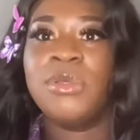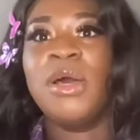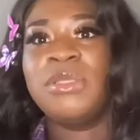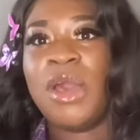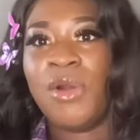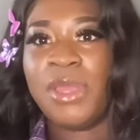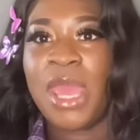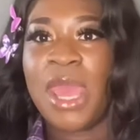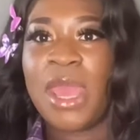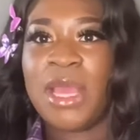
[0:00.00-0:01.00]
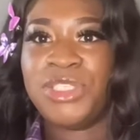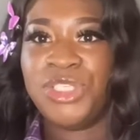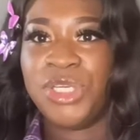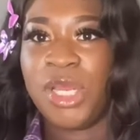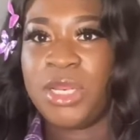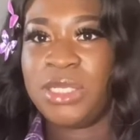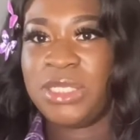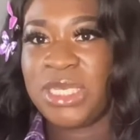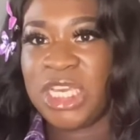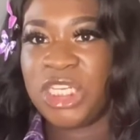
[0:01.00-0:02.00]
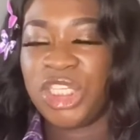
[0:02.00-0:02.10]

So I was like, oh yeah, as you can see,